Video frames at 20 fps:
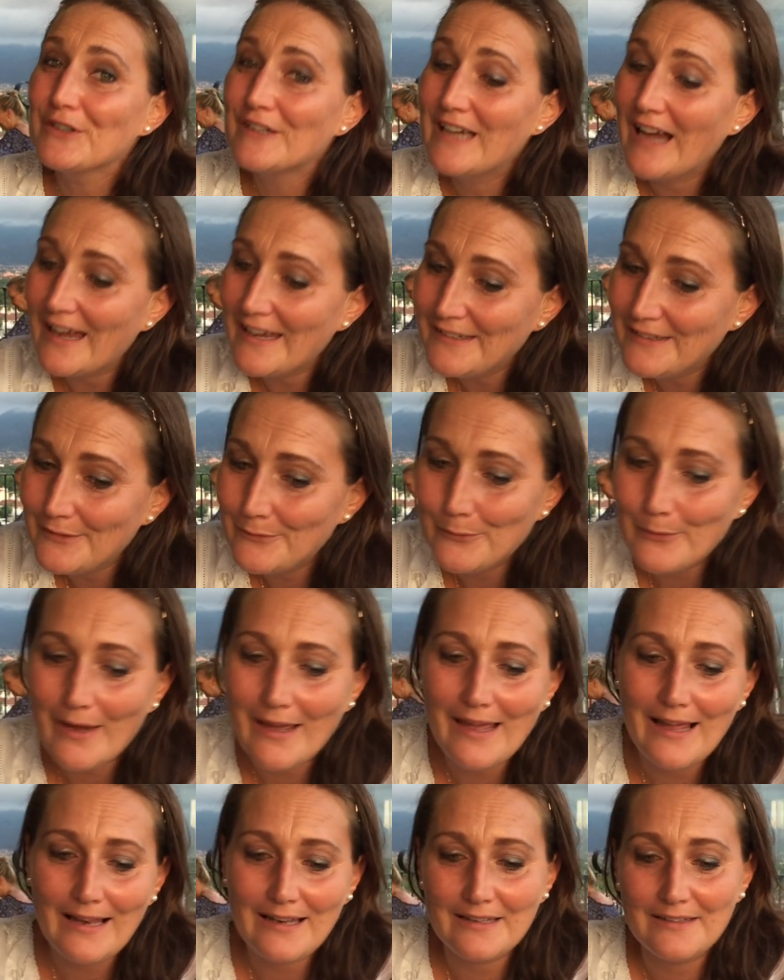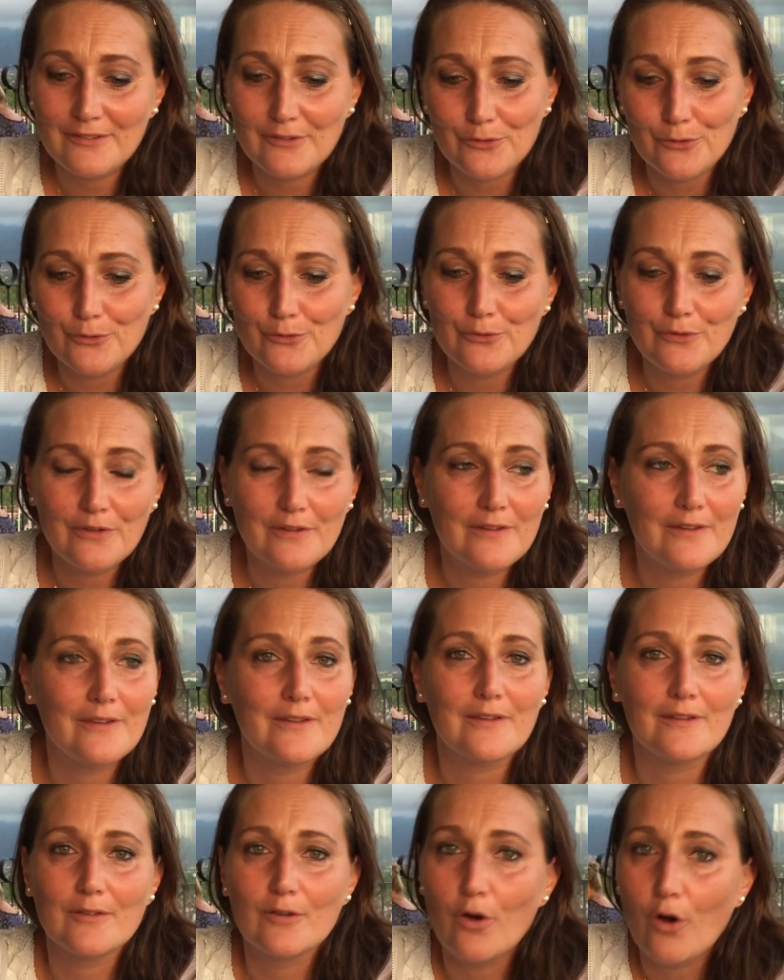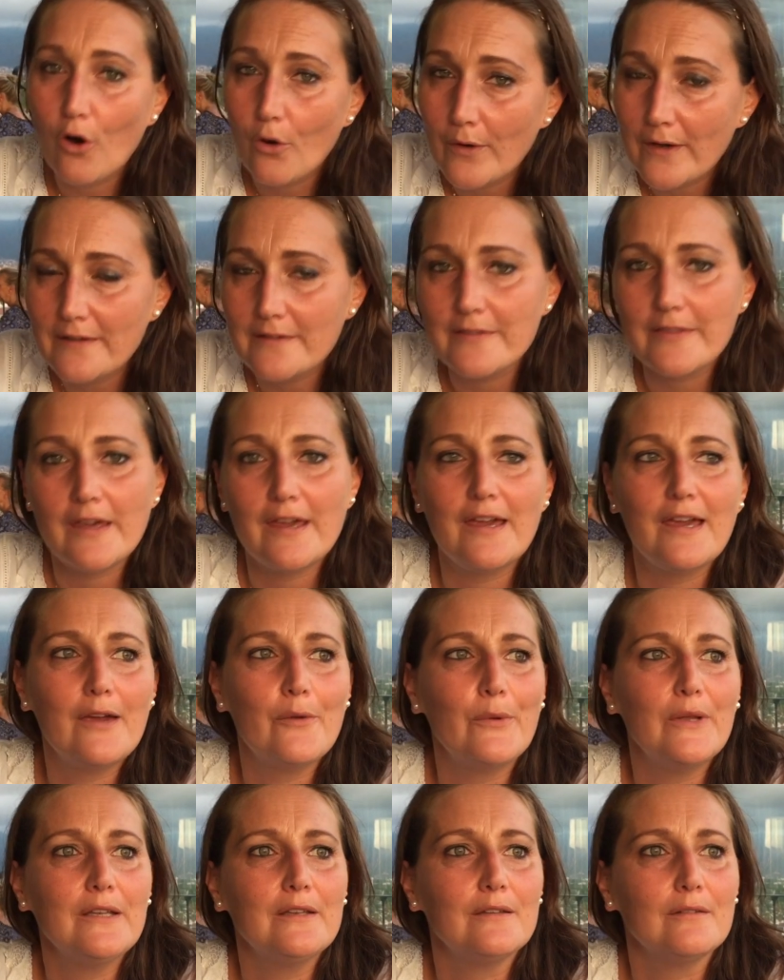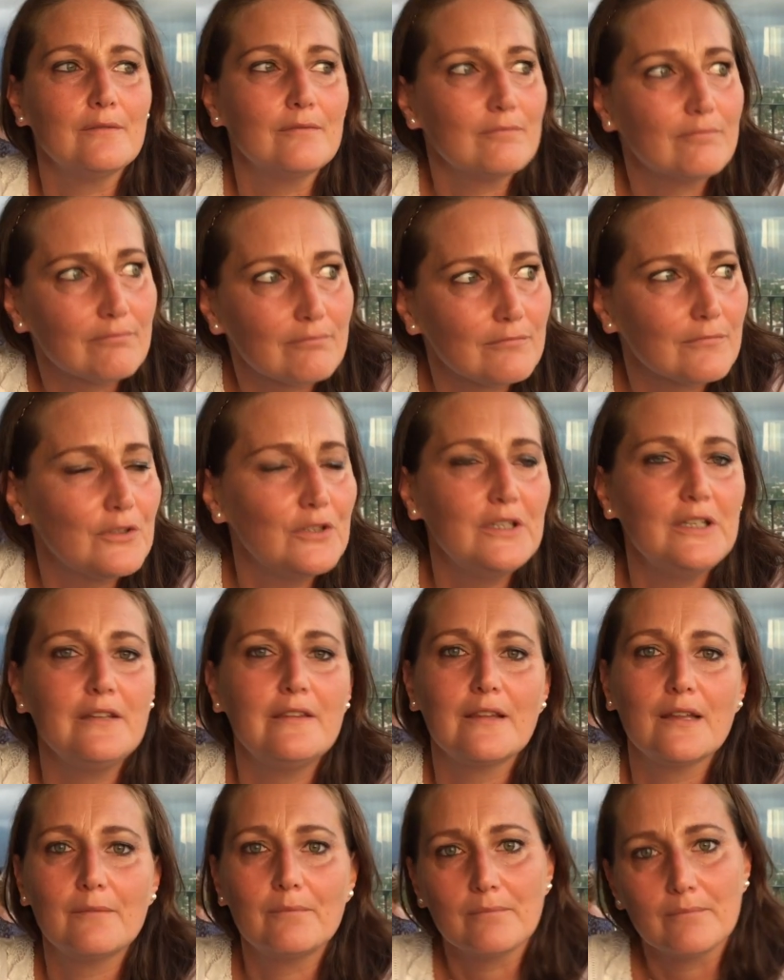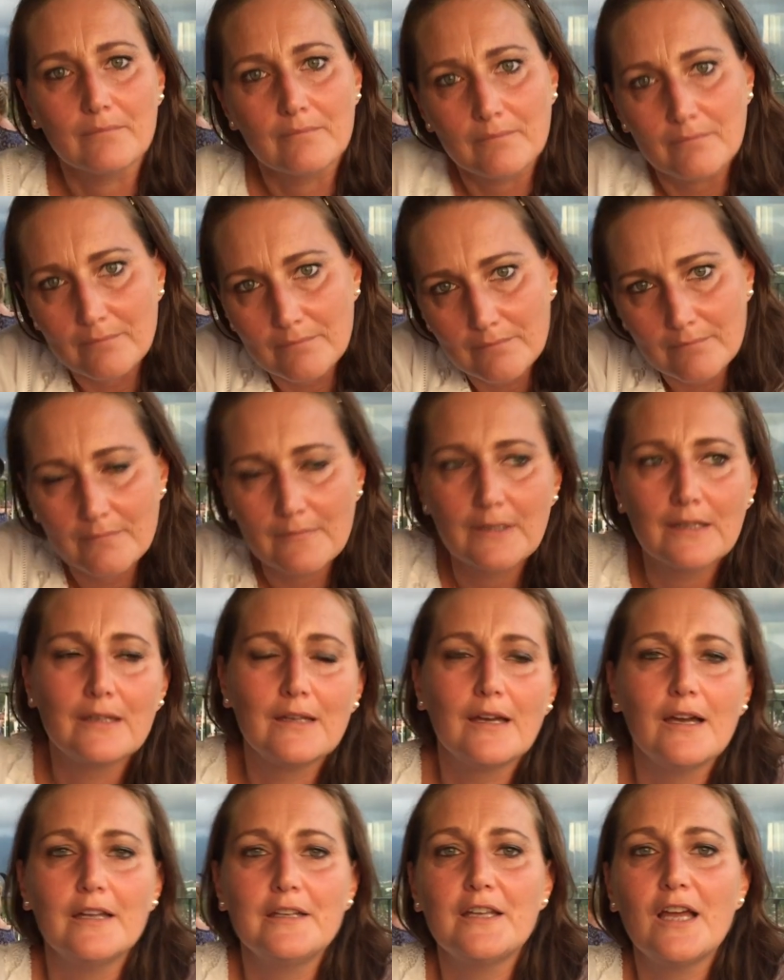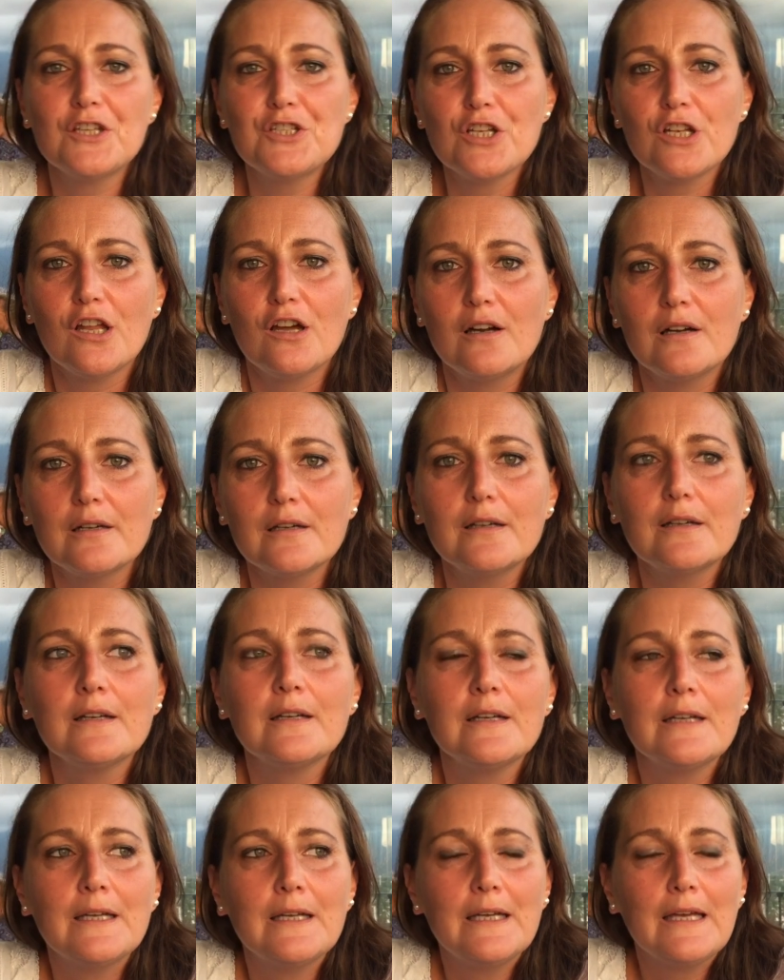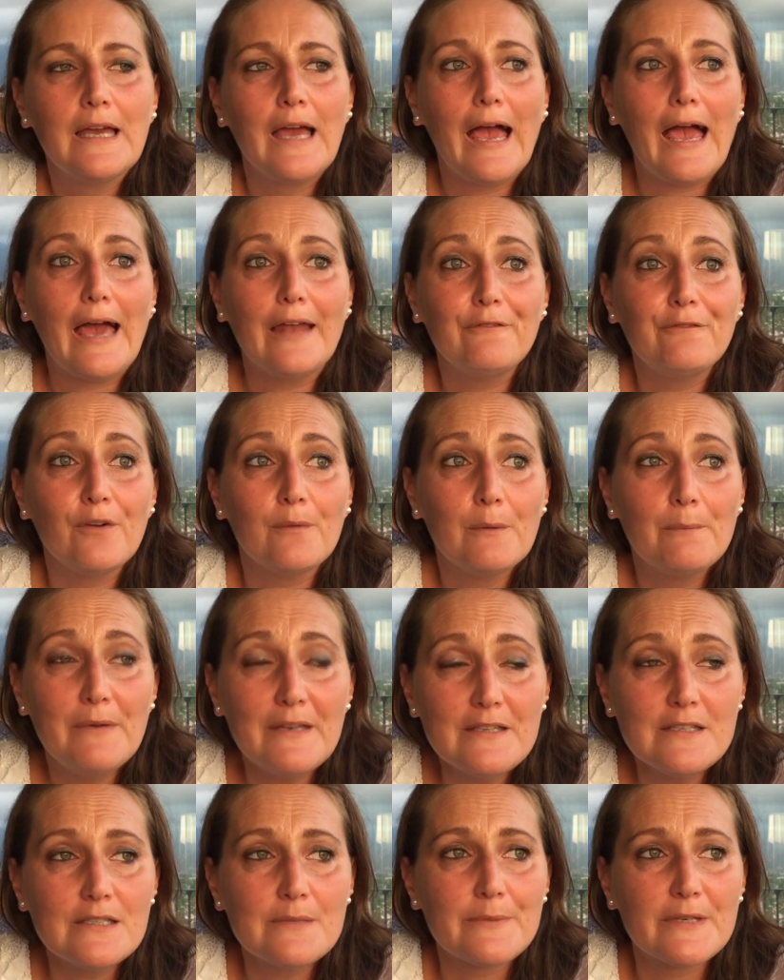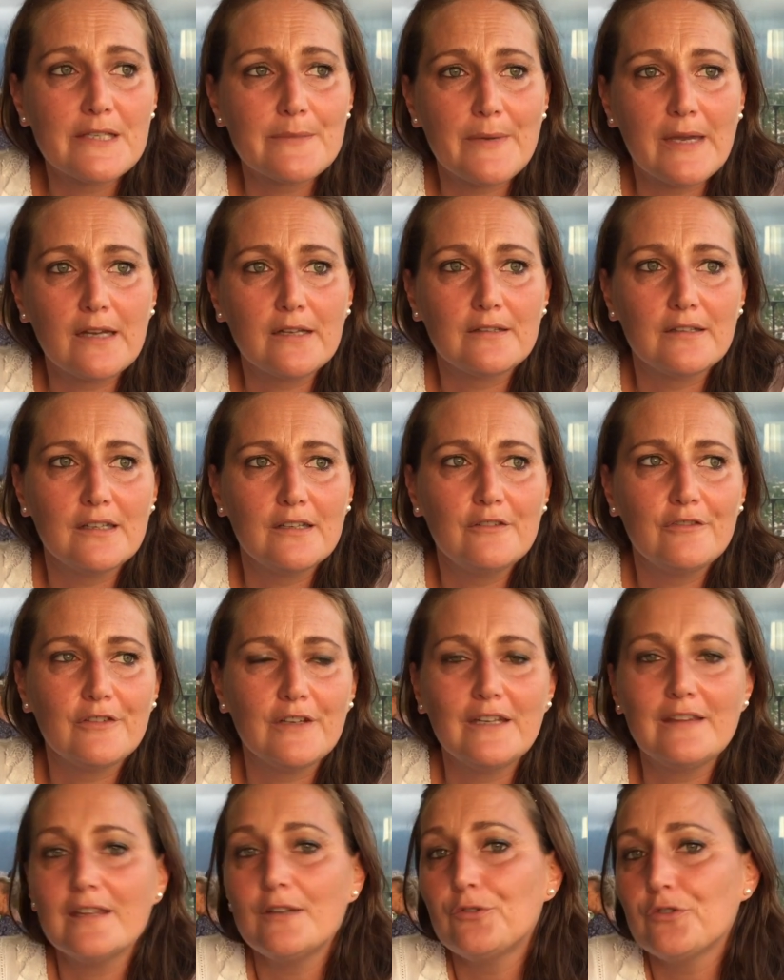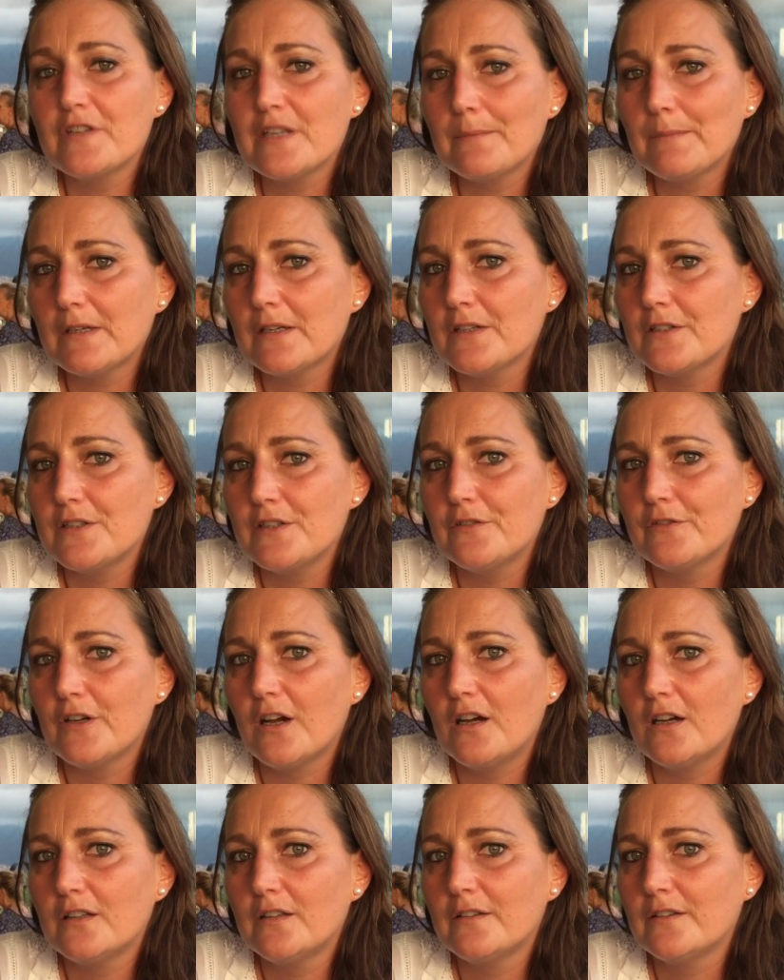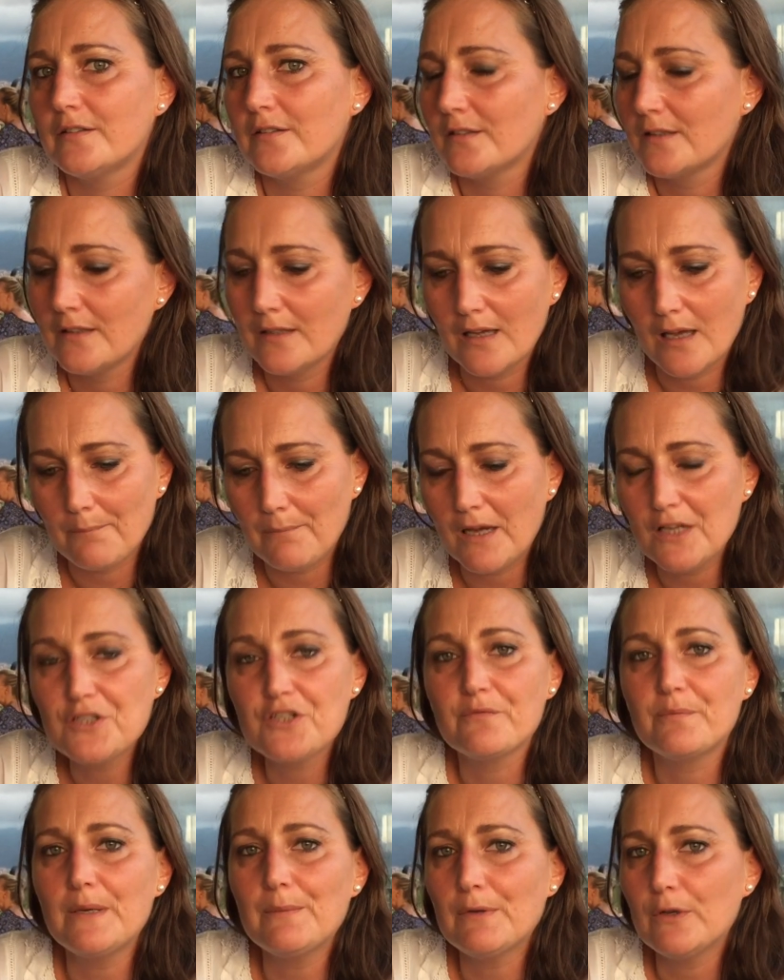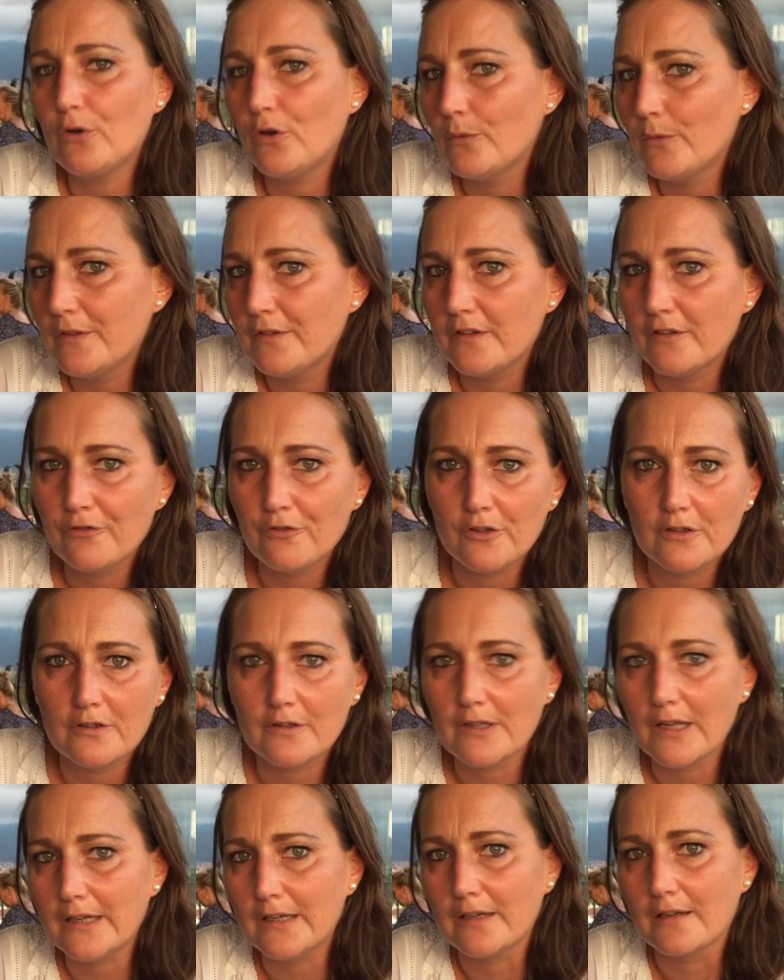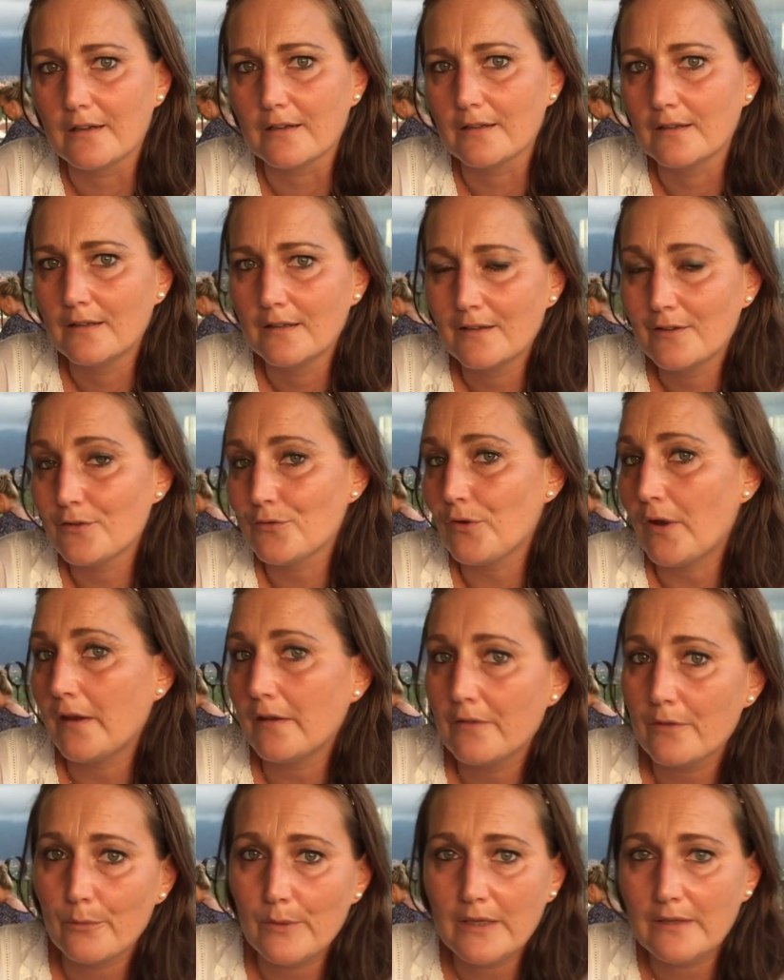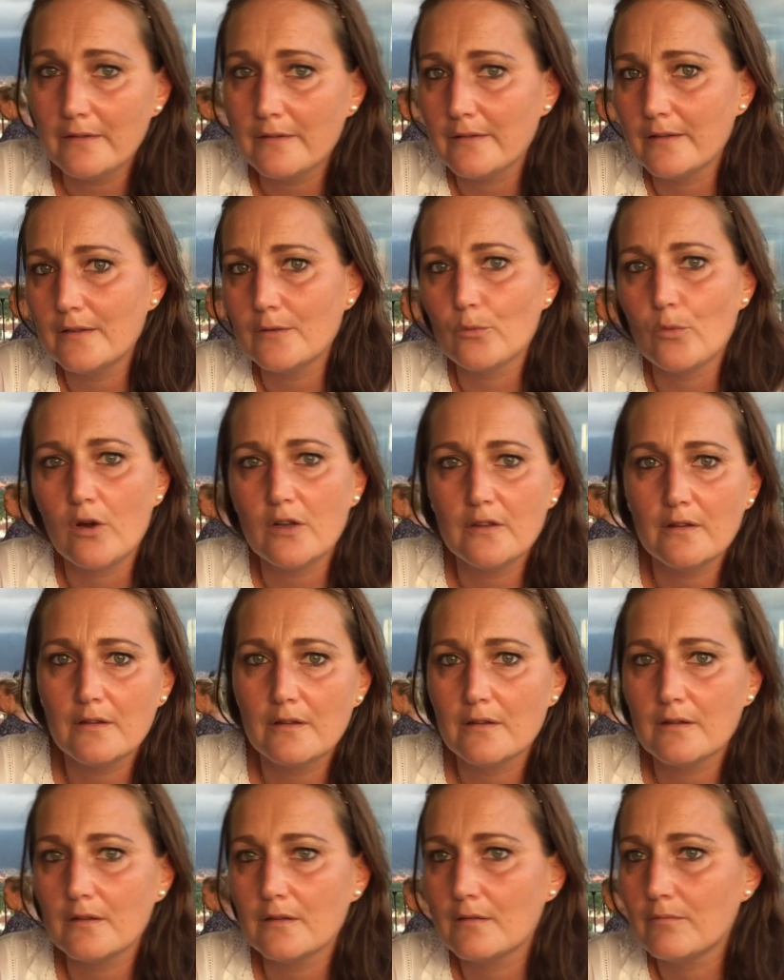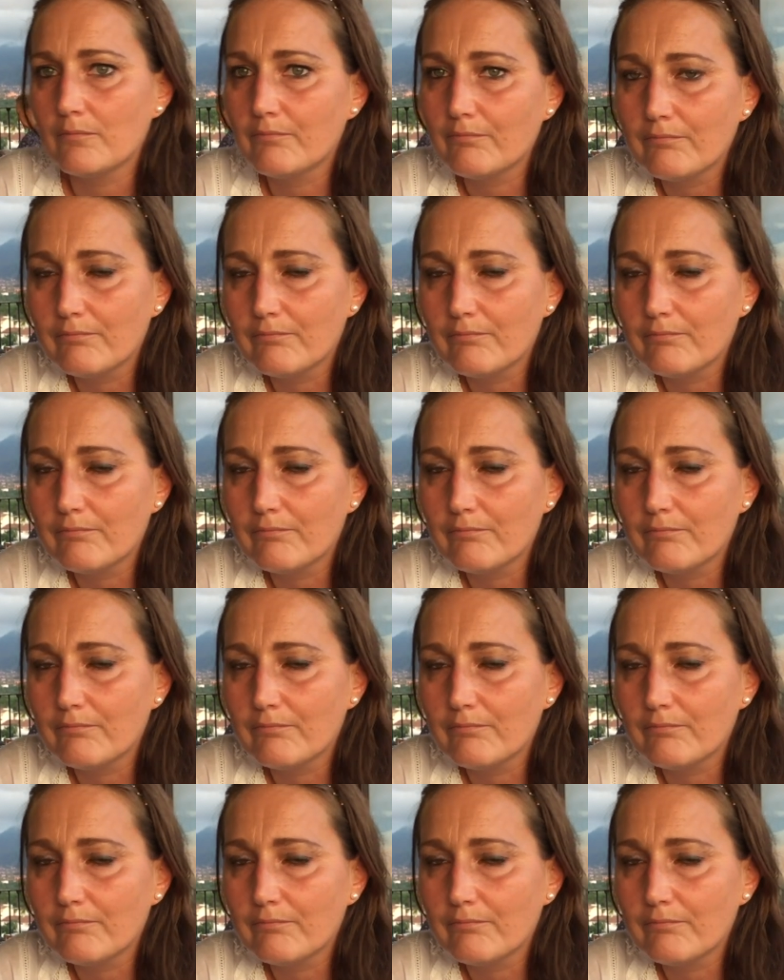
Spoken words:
you're guided well, and Tarun's always there when you need a nudge along. And from a business perspective, it's interesting because you've got a bunch of people all with different like strengths, weaknesses, wants,